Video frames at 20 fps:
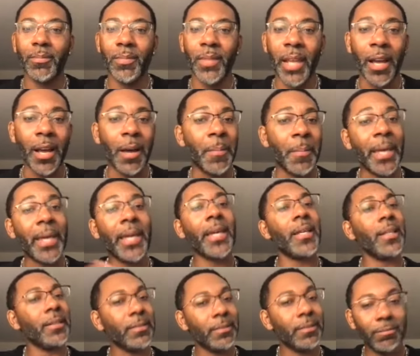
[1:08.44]
Now, a
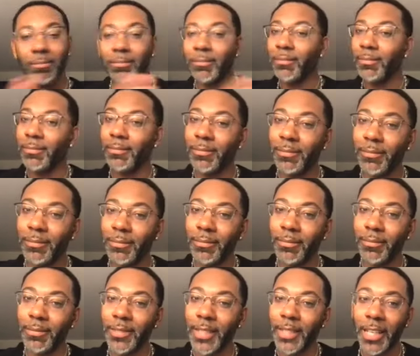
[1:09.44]
man
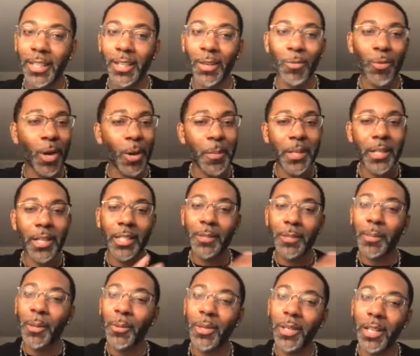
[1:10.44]
dating a woman that's
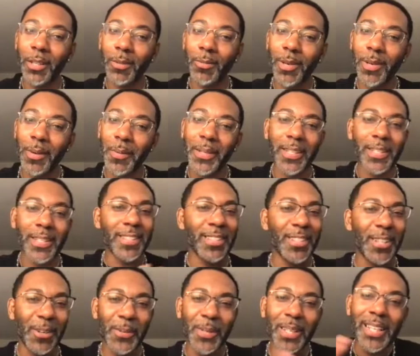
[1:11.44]
been with another woman,
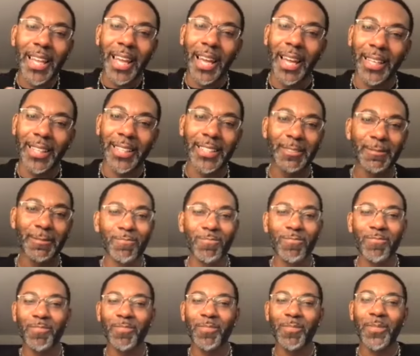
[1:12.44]
we like,
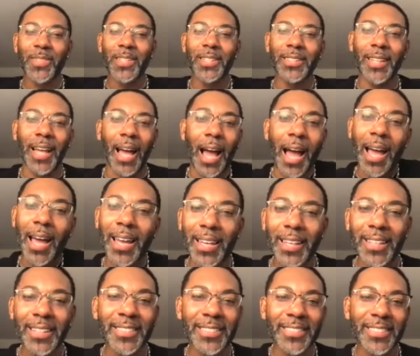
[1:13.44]
all
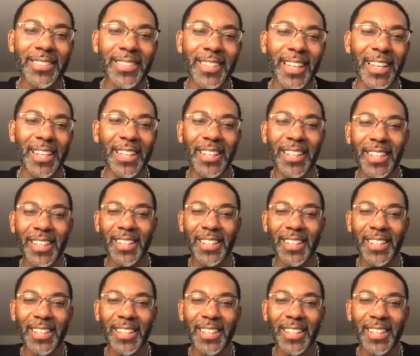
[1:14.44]
right. but